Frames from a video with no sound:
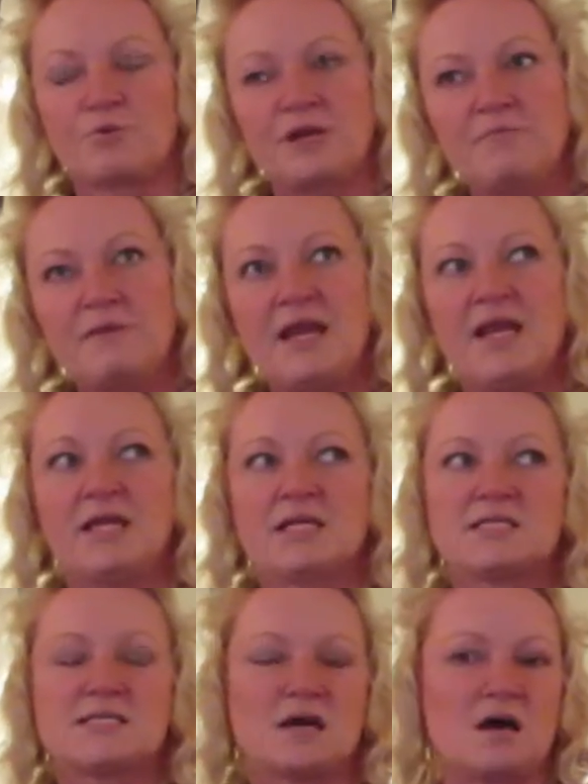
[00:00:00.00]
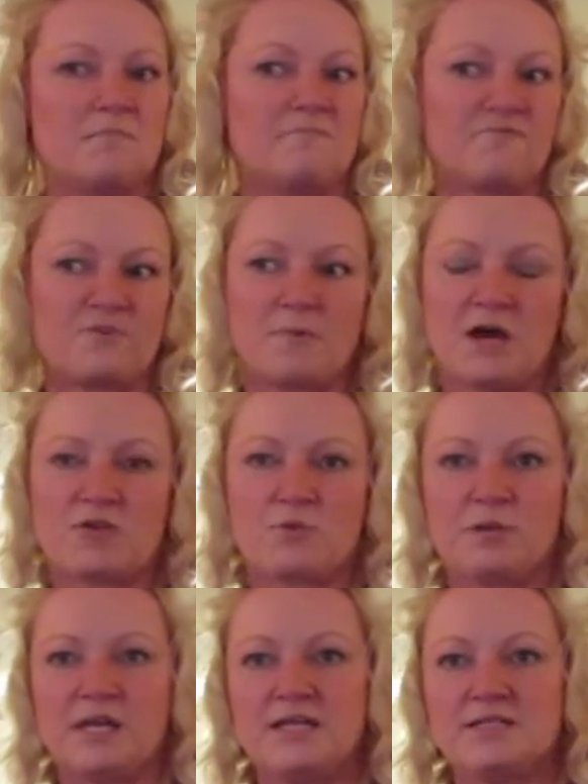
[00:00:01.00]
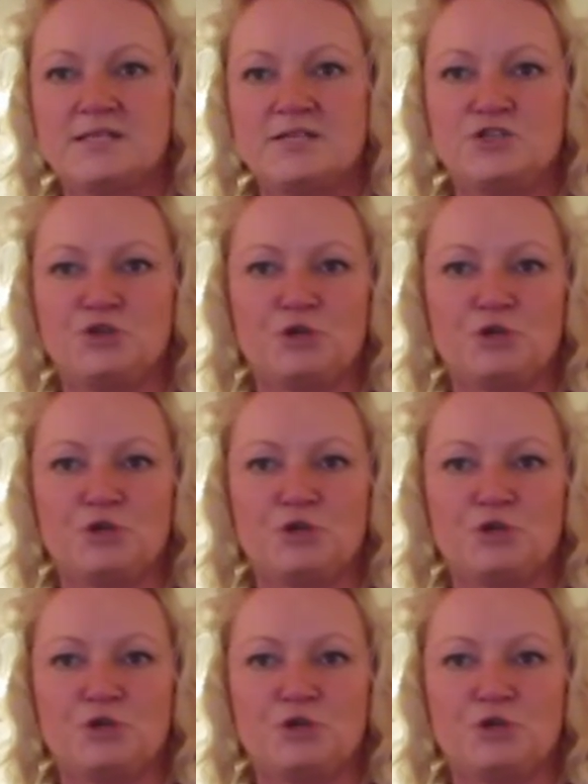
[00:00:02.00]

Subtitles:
remakes from other places.